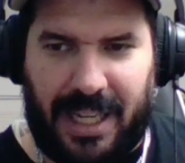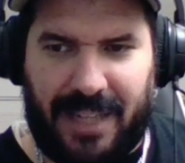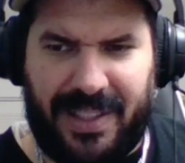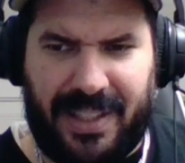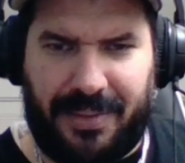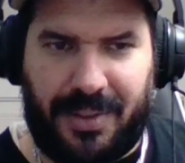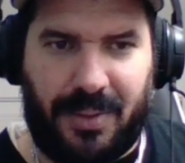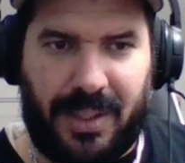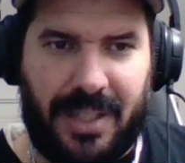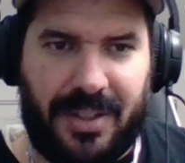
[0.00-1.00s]
I mean, after
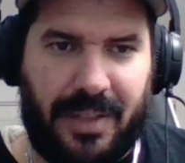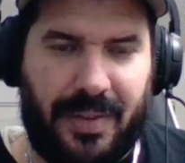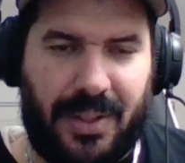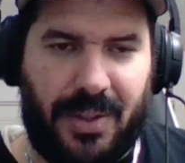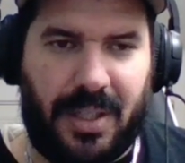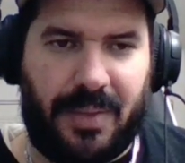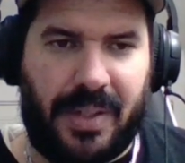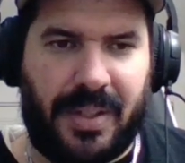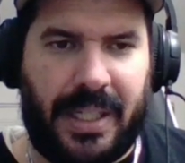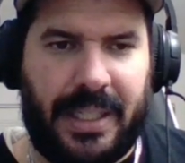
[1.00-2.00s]
rook e7, you could
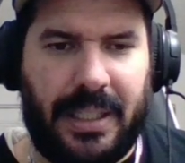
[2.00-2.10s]
resign.